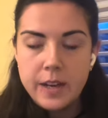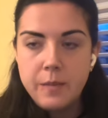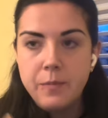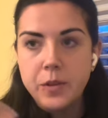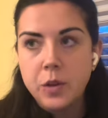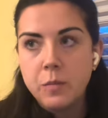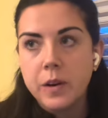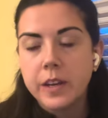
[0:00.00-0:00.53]

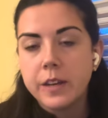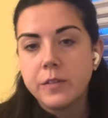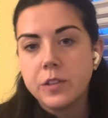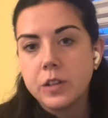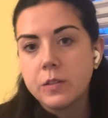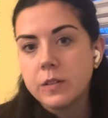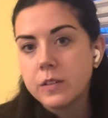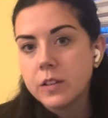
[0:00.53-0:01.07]
you might give
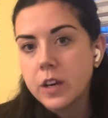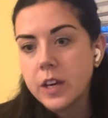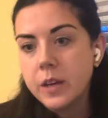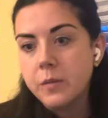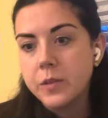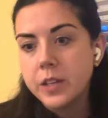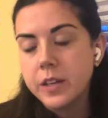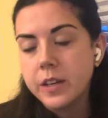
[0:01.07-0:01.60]
students time
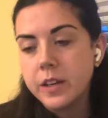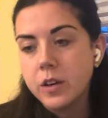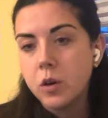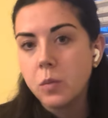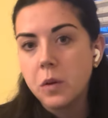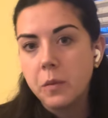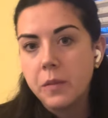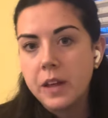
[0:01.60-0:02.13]
to
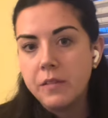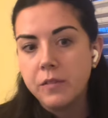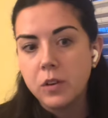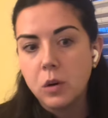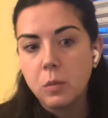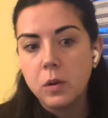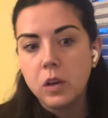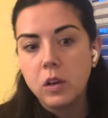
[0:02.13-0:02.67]
open up the
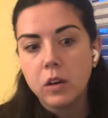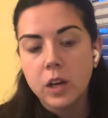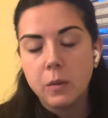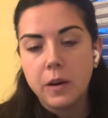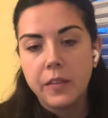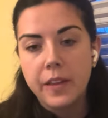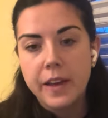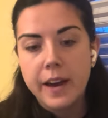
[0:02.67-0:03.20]
envelope, look at
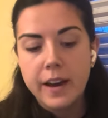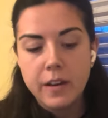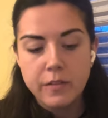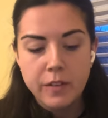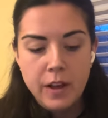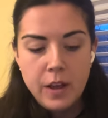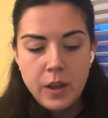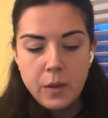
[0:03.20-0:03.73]
what they have,
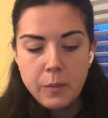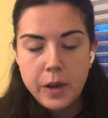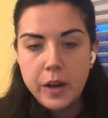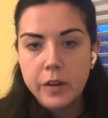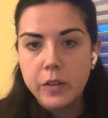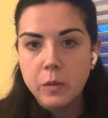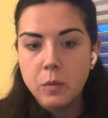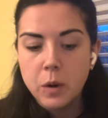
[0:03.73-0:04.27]
pair
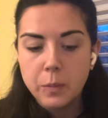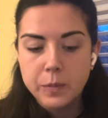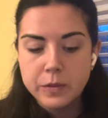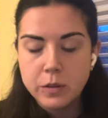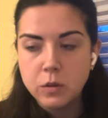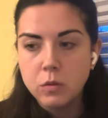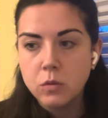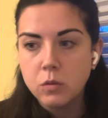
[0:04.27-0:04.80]
them up.
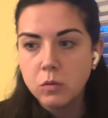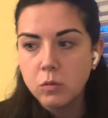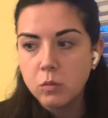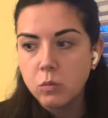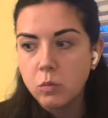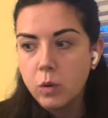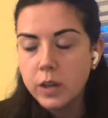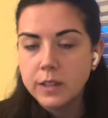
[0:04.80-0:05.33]
So
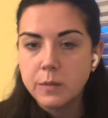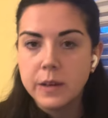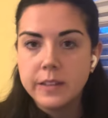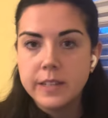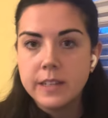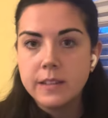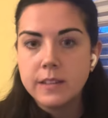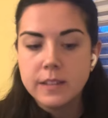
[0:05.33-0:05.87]
what's my
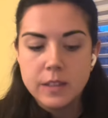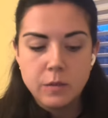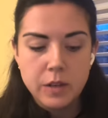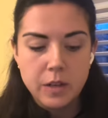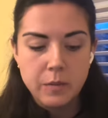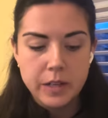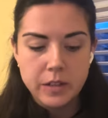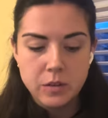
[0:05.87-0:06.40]
intensity, where are
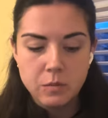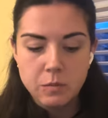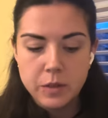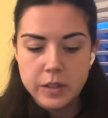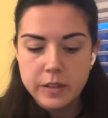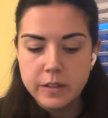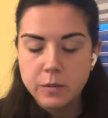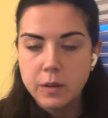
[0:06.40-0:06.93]
my
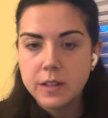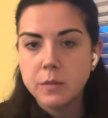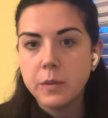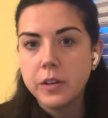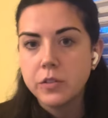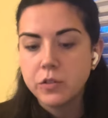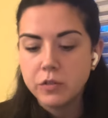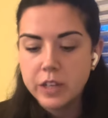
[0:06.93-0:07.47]
numbers, what's my
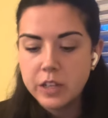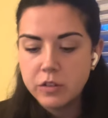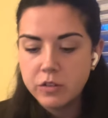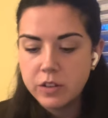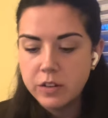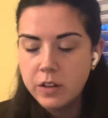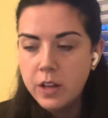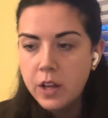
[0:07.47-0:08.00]

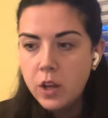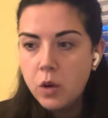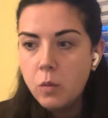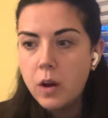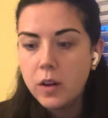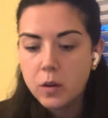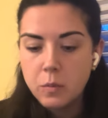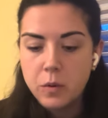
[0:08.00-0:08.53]
duration,
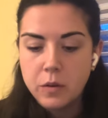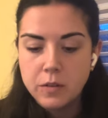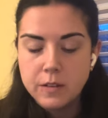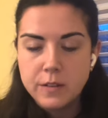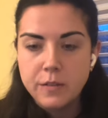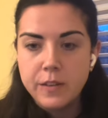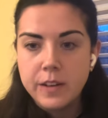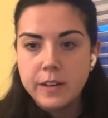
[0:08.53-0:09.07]
what components
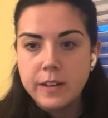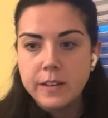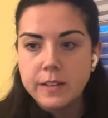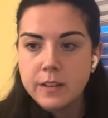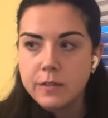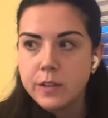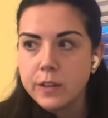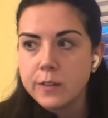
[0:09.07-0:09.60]
of fitness,
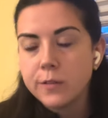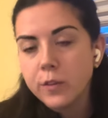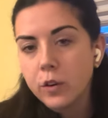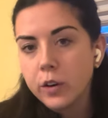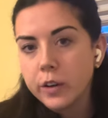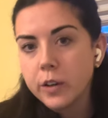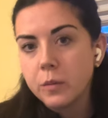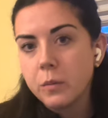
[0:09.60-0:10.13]
if there's
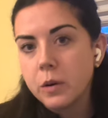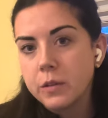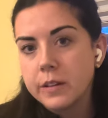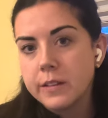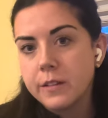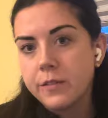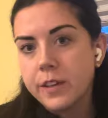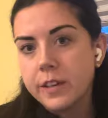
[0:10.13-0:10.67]
4
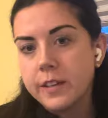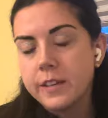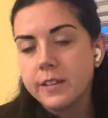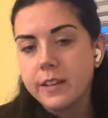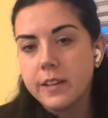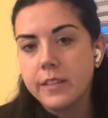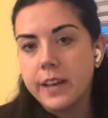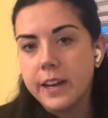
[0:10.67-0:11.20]
components of fitness
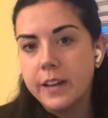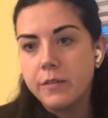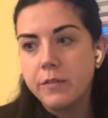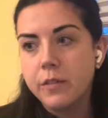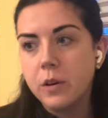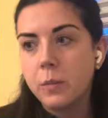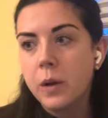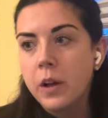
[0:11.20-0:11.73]
in that
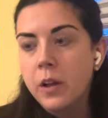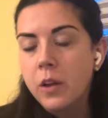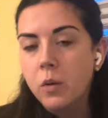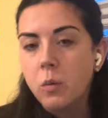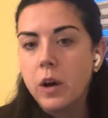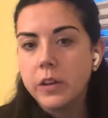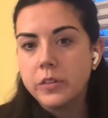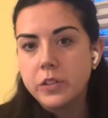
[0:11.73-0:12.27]
envelope,
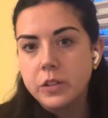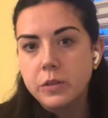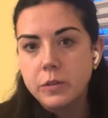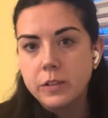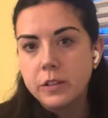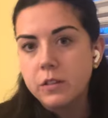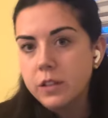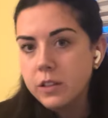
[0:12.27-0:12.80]
what 2
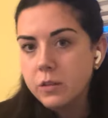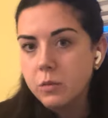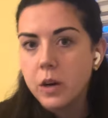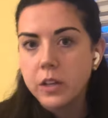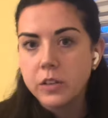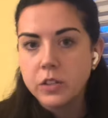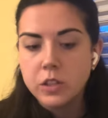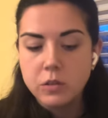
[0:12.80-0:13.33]
suit it,
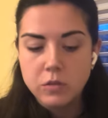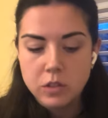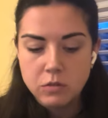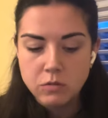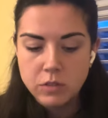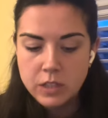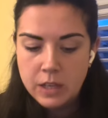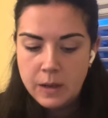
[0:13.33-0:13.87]
what 2 don't,